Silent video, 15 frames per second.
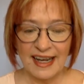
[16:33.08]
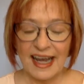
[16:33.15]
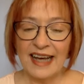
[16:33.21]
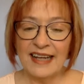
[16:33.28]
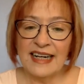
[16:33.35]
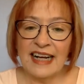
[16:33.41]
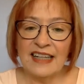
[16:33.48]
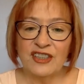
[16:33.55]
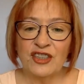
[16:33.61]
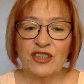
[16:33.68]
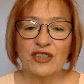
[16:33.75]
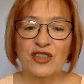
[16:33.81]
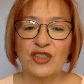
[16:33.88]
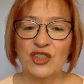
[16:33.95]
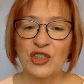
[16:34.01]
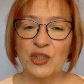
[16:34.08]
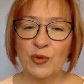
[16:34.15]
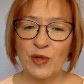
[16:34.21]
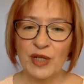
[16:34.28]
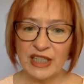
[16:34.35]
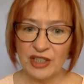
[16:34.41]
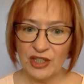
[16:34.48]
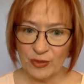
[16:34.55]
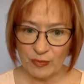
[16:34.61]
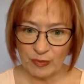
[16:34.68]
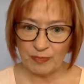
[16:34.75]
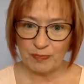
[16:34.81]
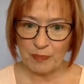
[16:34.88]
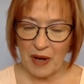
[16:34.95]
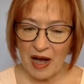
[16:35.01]
And as you're doing your
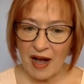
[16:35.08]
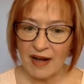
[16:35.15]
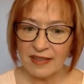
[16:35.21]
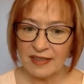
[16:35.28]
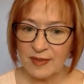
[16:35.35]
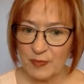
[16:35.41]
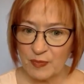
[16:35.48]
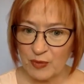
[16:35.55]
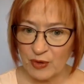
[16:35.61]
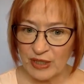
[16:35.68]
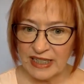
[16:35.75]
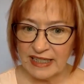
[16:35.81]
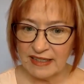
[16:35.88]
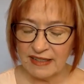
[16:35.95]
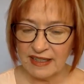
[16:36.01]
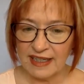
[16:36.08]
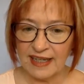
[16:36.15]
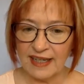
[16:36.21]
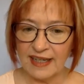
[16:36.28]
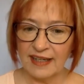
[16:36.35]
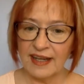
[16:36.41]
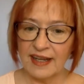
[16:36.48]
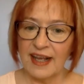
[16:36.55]
box breathing,